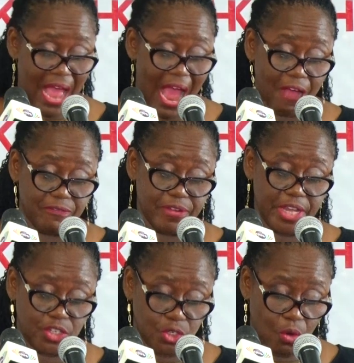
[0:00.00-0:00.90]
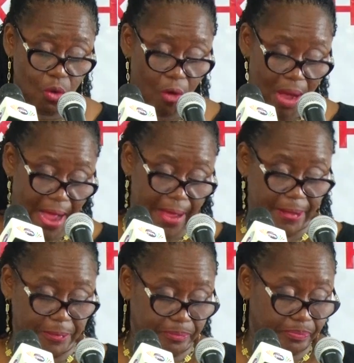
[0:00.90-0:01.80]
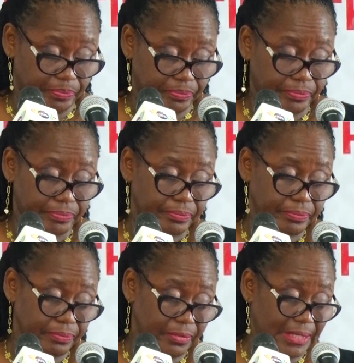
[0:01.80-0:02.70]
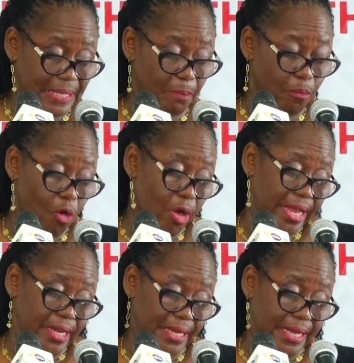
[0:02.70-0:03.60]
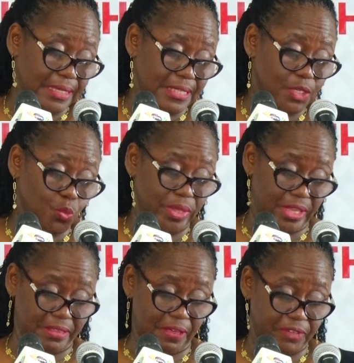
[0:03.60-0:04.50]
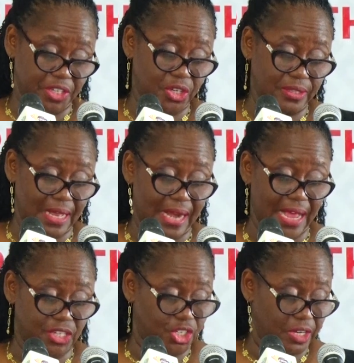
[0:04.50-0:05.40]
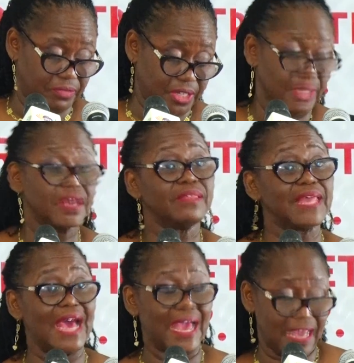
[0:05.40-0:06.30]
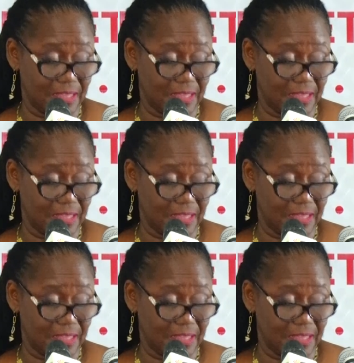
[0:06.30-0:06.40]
average, or high. The more indicators within the vision that are achieved, the higher